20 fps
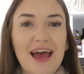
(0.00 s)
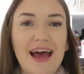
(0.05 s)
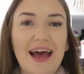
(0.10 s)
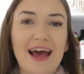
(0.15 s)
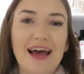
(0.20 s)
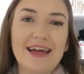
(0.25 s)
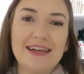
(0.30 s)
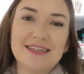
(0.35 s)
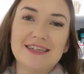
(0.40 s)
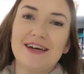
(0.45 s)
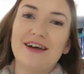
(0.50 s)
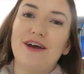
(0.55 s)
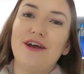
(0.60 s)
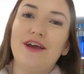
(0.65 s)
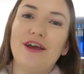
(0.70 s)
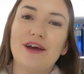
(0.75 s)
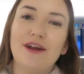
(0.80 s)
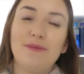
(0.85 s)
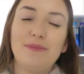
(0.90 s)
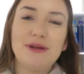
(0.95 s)
and
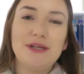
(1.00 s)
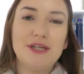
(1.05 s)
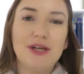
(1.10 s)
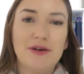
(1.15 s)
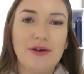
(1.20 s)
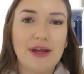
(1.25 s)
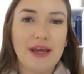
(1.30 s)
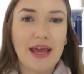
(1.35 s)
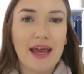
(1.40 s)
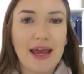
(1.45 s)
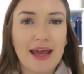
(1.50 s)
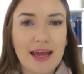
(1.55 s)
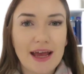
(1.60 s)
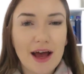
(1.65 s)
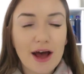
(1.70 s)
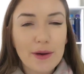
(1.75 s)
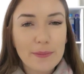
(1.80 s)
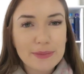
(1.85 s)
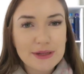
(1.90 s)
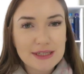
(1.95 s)
I'm going to be doing a
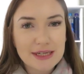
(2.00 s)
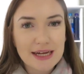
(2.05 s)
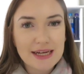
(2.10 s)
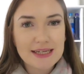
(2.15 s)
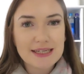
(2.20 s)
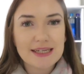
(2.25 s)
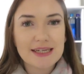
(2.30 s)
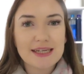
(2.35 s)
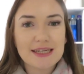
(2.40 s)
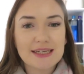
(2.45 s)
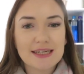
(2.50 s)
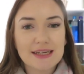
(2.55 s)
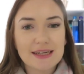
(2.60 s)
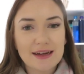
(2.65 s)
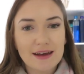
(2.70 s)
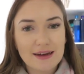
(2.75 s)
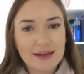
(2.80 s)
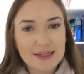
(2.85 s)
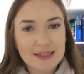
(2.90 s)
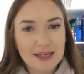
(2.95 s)
updated
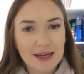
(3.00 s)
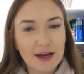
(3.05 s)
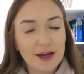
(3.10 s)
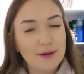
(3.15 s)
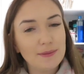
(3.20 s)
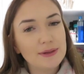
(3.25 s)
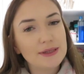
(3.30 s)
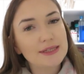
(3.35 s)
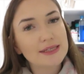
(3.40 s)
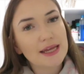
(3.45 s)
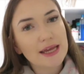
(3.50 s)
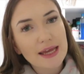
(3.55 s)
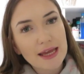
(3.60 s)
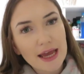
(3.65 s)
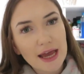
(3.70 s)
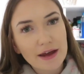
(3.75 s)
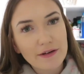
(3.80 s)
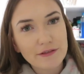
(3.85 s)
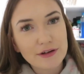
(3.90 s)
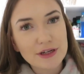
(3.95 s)
nighttime
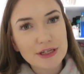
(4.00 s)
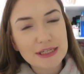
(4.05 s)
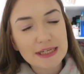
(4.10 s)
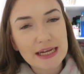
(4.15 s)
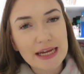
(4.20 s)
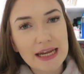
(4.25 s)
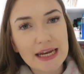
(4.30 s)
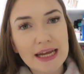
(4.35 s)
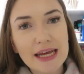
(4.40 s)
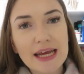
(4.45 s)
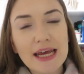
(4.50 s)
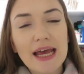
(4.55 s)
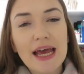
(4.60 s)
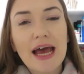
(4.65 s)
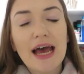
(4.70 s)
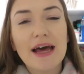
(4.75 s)
skincare routine